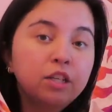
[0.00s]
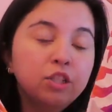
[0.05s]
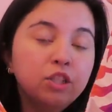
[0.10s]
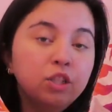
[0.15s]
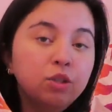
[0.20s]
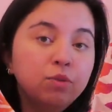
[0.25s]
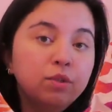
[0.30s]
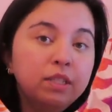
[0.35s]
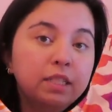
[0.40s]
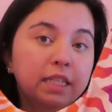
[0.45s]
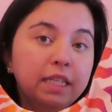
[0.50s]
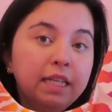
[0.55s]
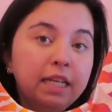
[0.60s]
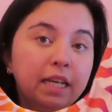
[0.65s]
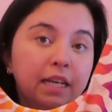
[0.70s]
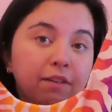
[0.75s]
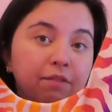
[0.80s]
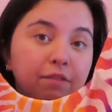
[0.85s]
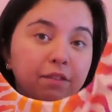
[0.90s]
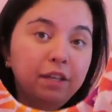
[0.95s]
to see
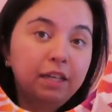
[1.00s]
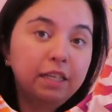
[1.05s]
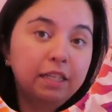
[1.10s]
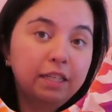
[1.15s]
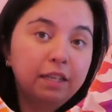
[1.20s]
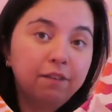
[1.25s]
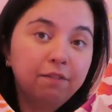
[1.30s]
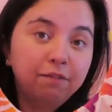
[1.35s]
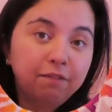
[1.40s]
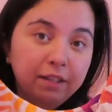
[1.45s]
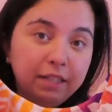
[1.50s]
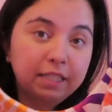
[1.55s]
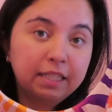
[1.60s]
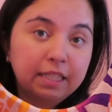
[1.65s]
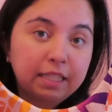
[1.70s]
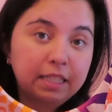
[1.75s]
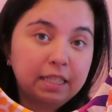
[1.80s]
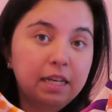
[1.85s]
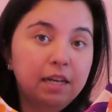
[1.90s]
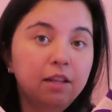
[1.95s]
if it
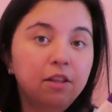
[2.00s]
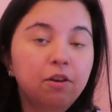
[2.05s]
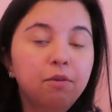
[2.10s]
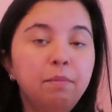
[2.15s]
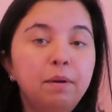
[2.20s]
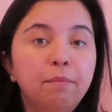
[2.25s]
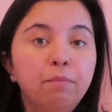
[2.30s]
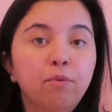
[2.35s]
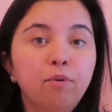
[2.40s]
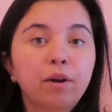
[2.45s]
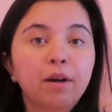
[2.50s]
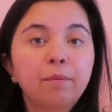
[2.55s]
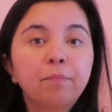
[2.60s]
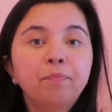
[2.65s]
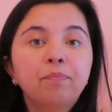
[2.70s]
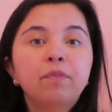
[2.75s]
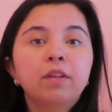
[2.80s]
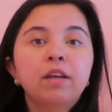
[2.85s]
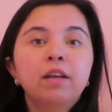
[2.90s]
fixes it a little bit more.